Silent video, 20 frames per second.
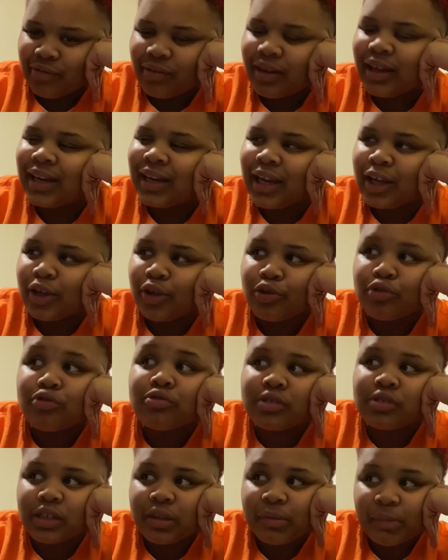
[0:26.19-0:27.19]
and that
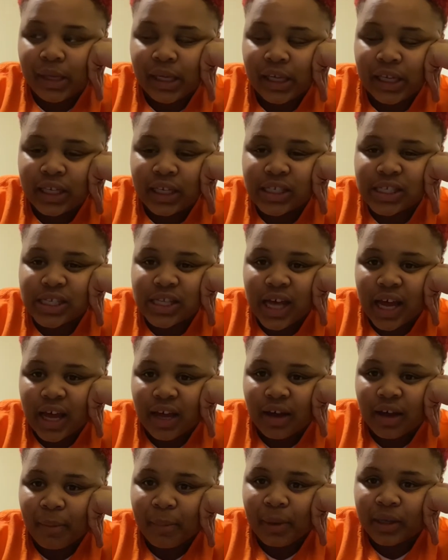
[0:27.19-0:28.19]
usually means
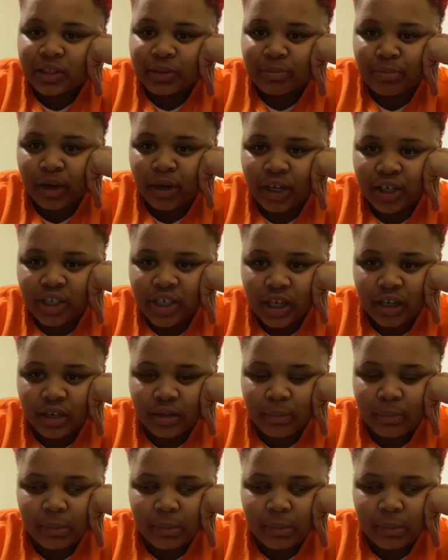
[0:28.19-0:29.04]
that I'm about to prank Jada,